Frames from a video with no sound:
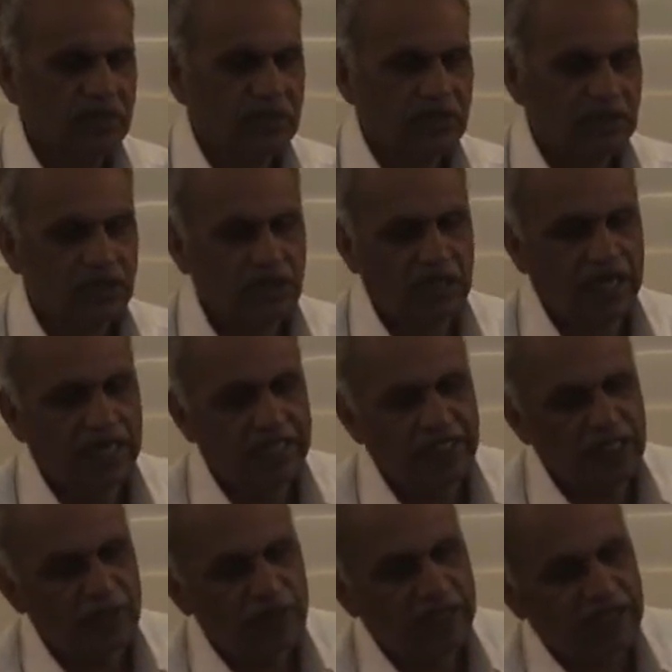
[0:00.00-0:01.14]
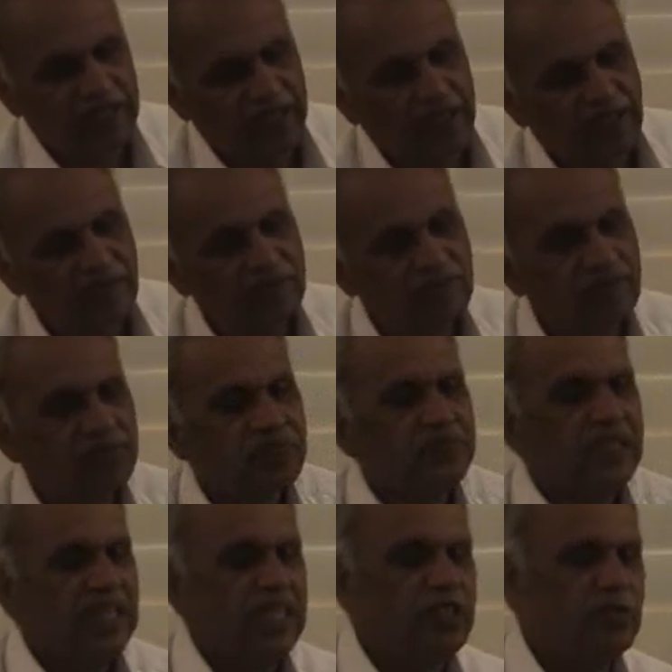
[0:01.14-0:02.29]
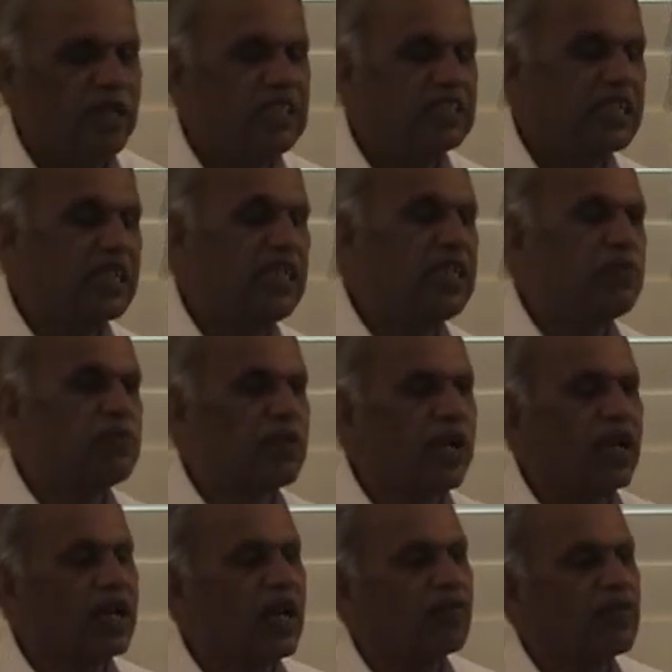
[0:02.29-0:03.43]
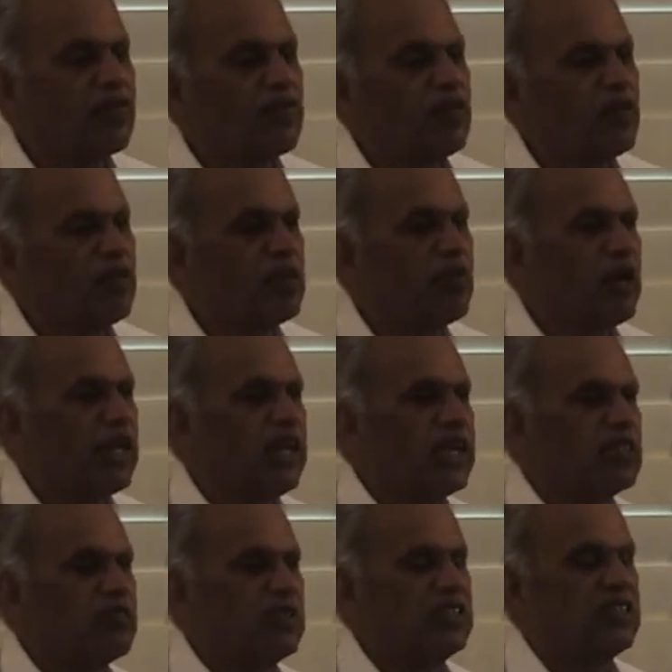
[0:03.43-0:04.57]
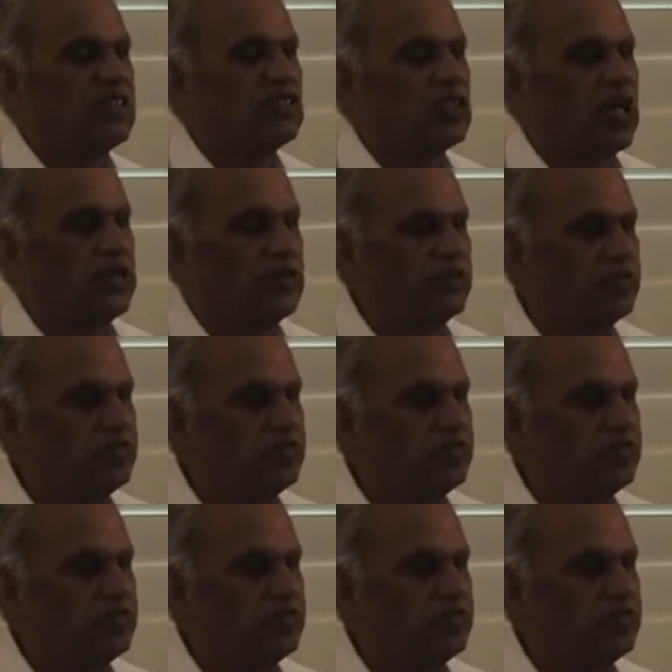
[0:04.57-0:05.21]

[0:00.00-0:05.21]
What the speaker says: So Gayatri mantra is basically the prana of the human body expressed in sound.